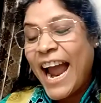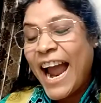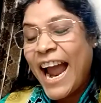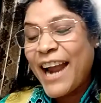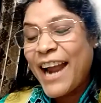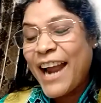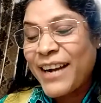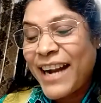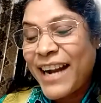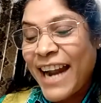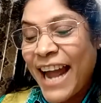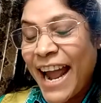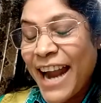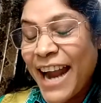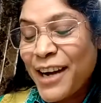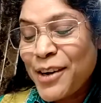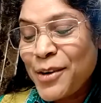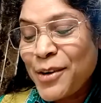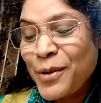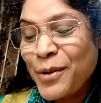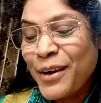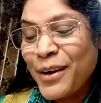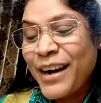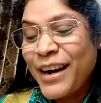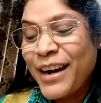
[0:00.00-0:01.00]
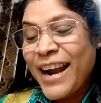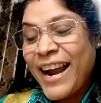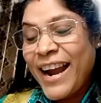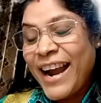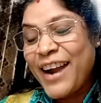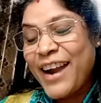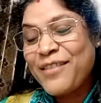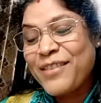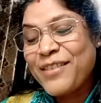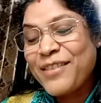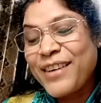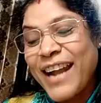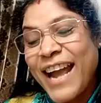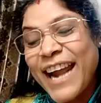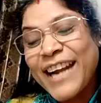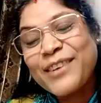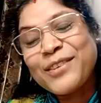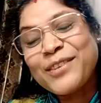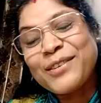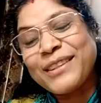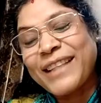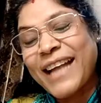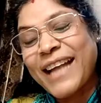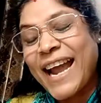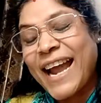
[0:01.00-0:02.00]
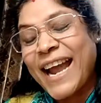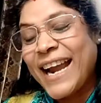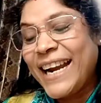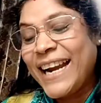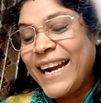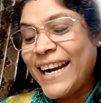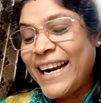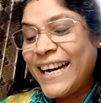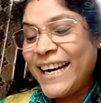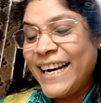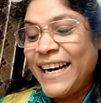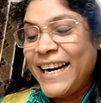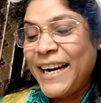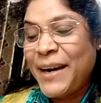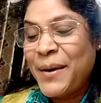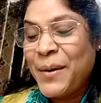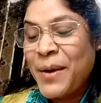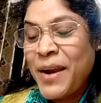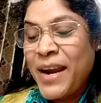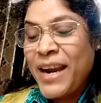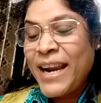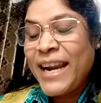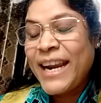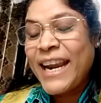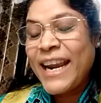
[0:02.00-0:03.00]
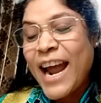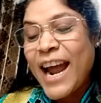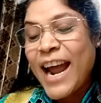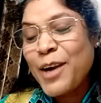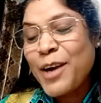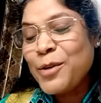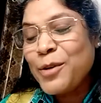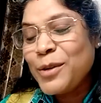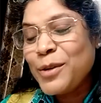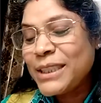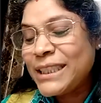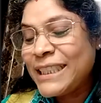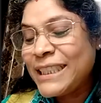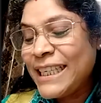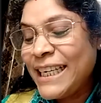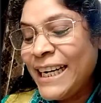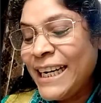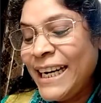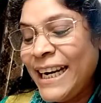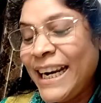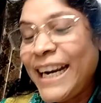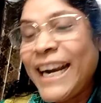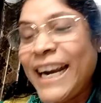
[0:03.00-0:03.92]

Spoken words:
I would like to thank Gyanluiji.